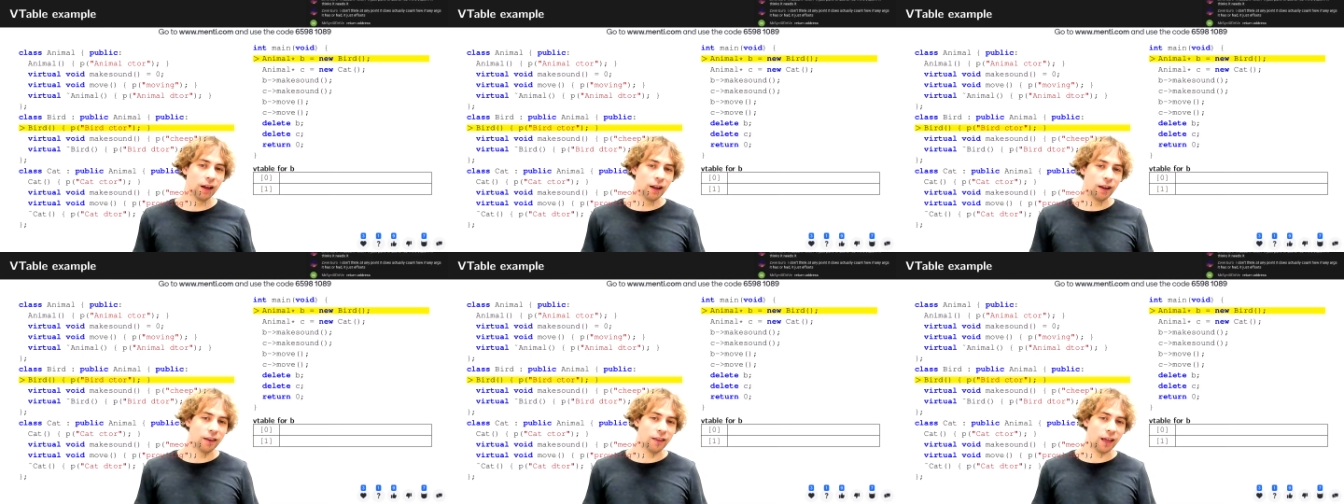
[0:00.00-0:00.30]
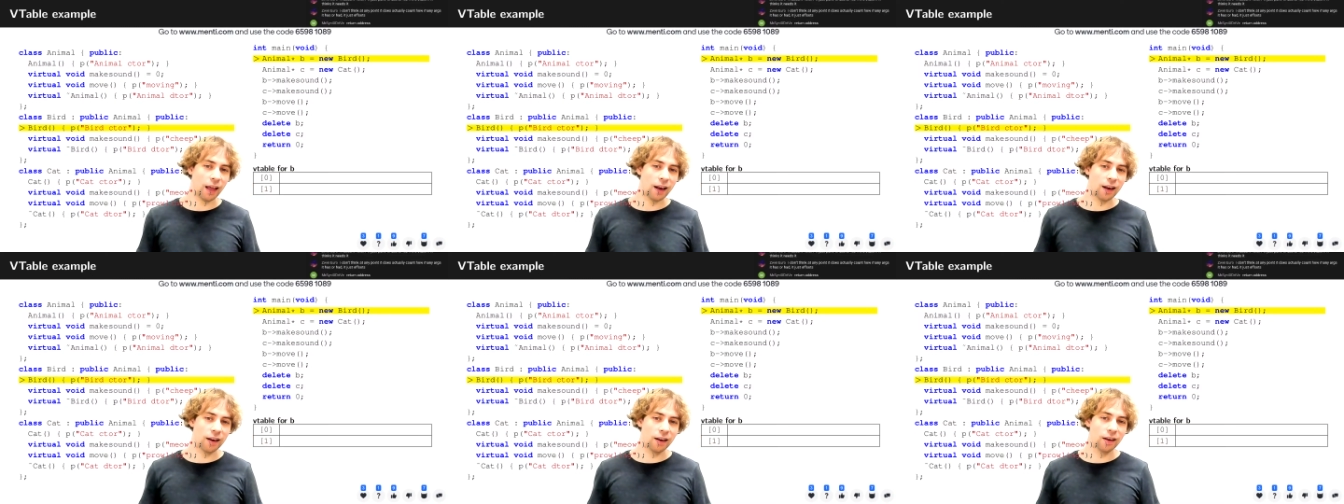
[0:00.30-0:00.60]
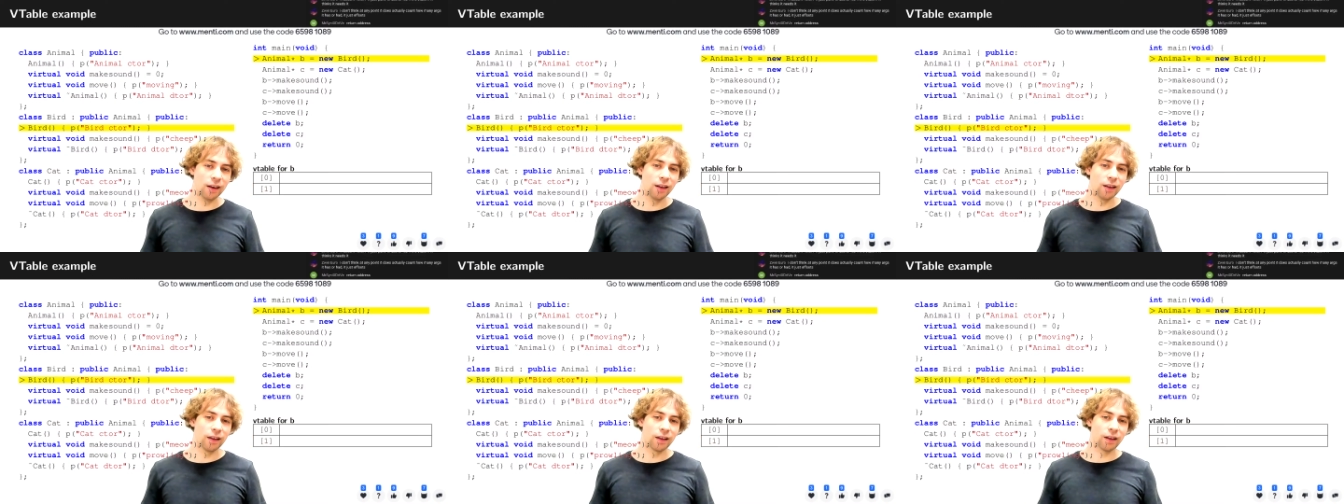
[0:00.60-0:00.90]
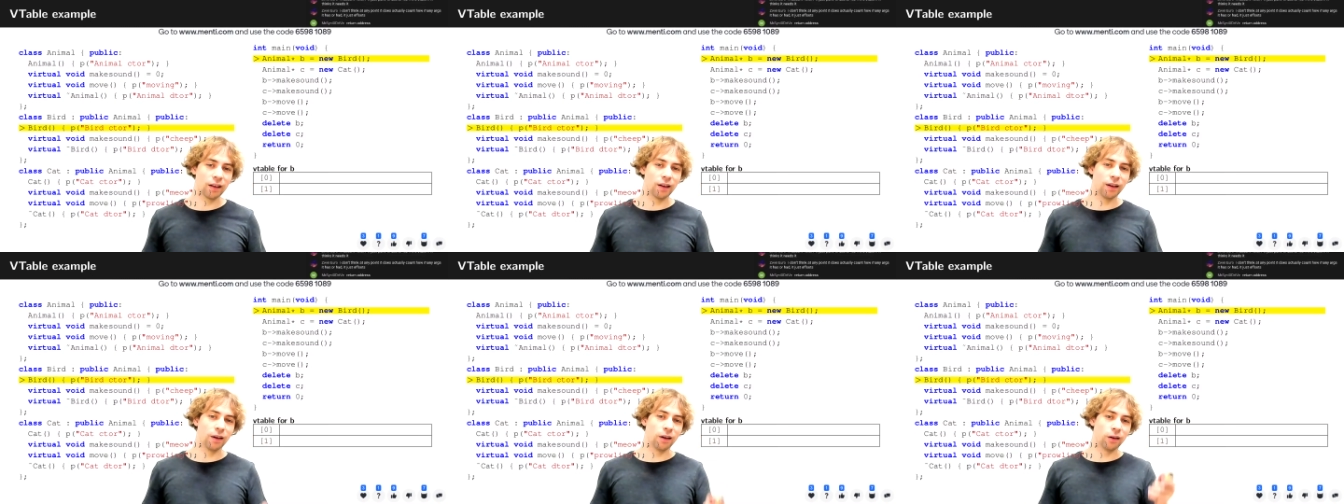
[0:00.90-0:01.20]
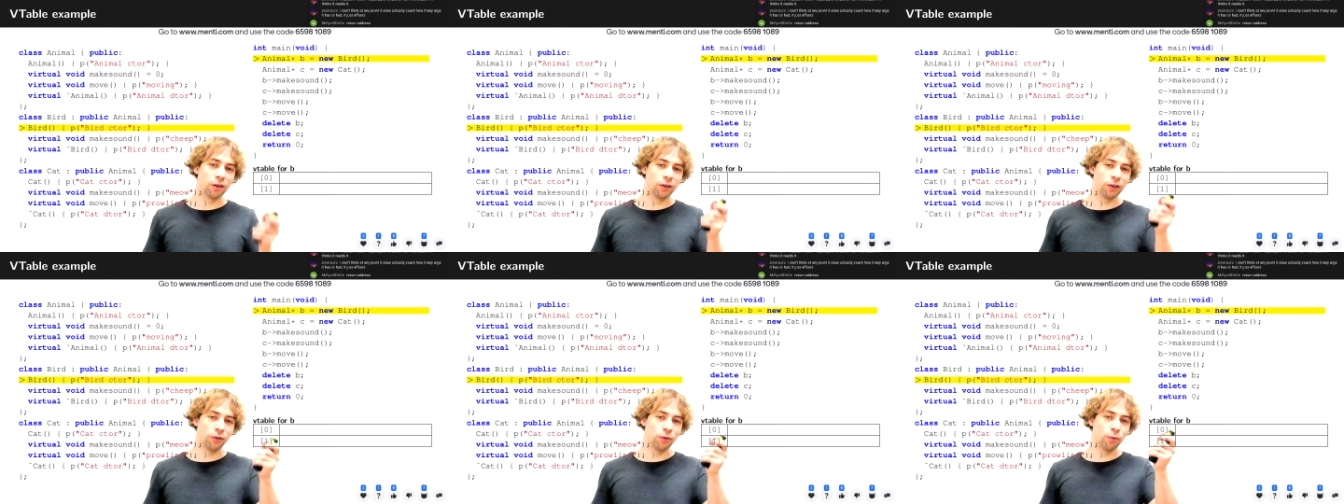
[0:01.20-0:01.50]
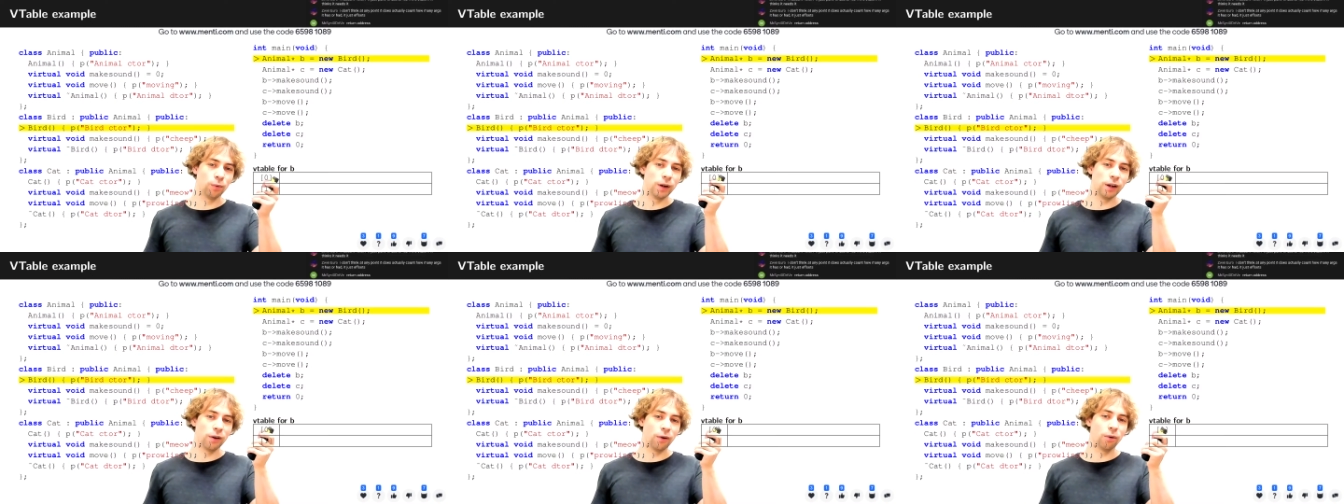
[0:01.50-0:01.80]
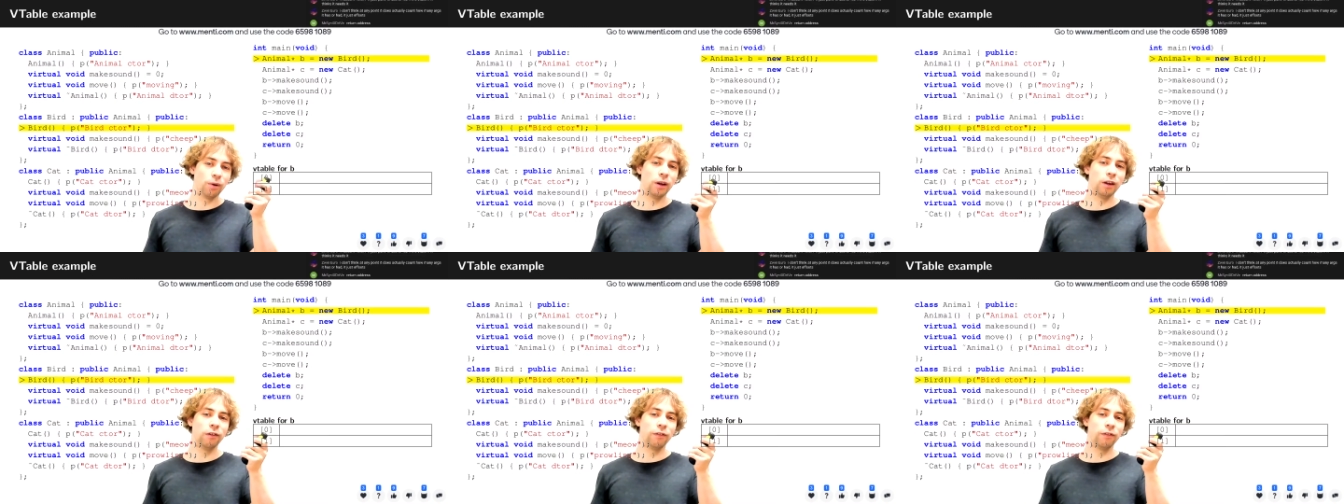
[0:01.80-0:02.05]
then you will only